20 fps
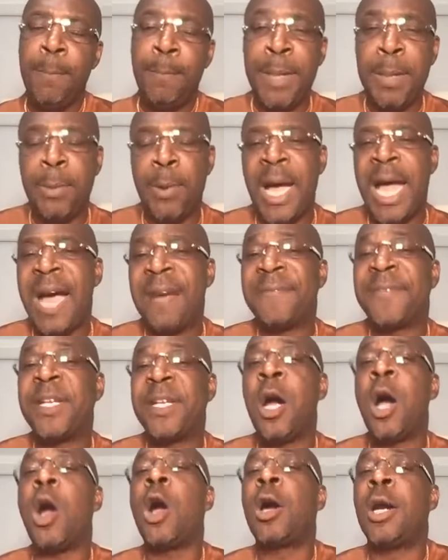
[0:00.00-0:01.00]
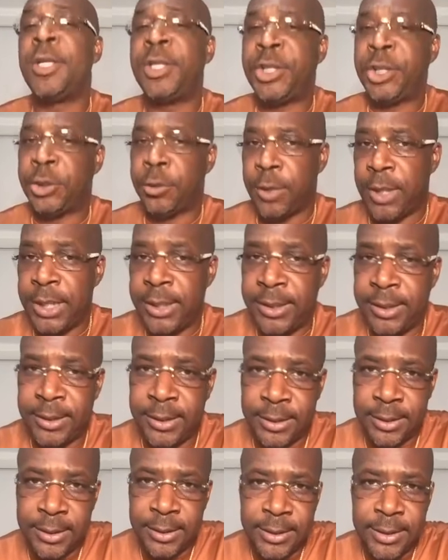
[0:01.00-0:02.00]
People have car
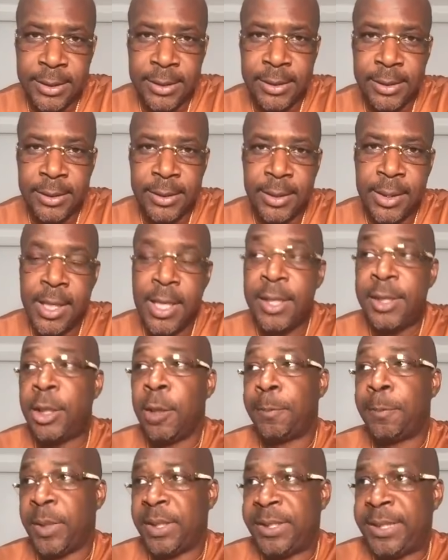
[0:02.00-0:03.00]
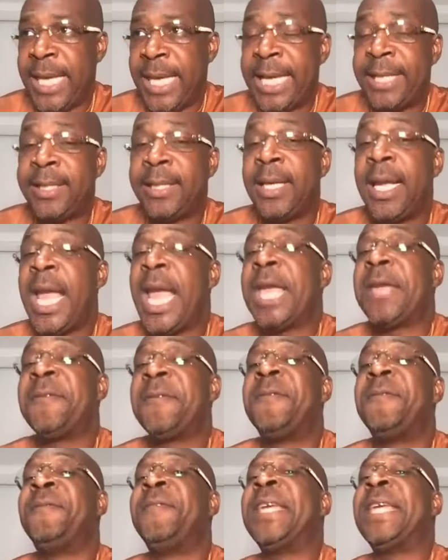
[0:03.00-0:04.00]
insurance to protect
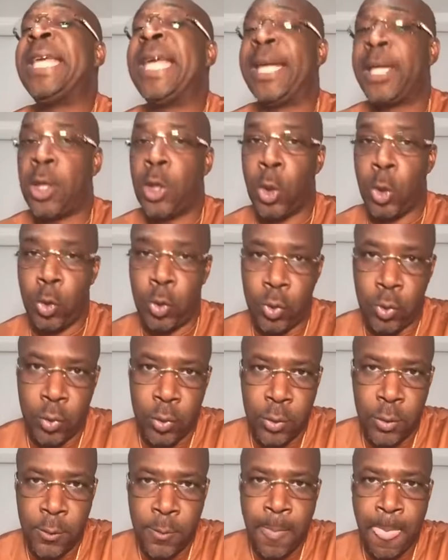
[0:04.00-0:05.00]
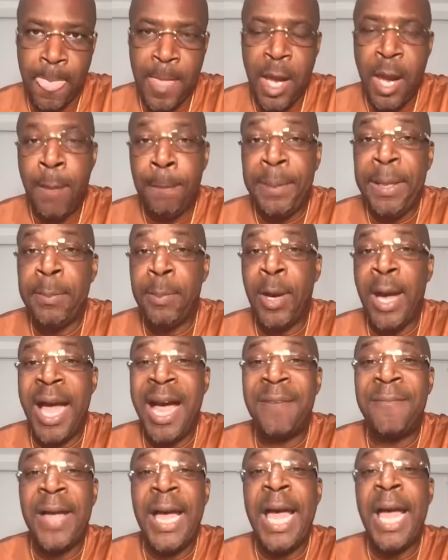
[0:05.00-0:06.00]
a vehicle. People
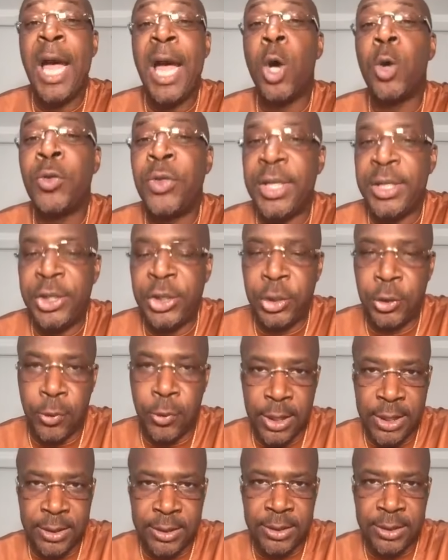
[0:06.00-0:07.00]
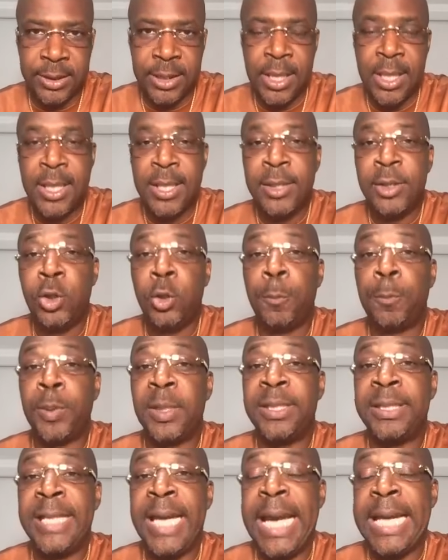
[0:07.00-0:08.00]
have health insurance to
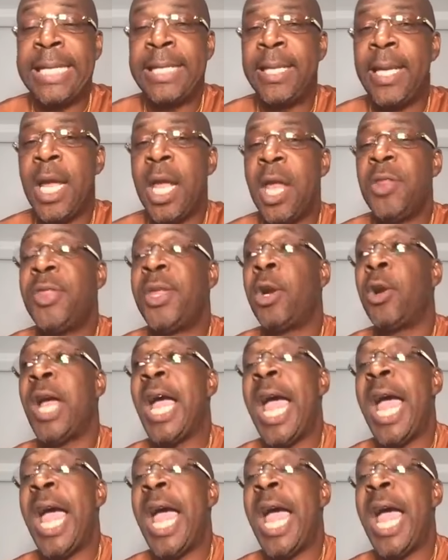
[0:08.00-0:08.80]
protect their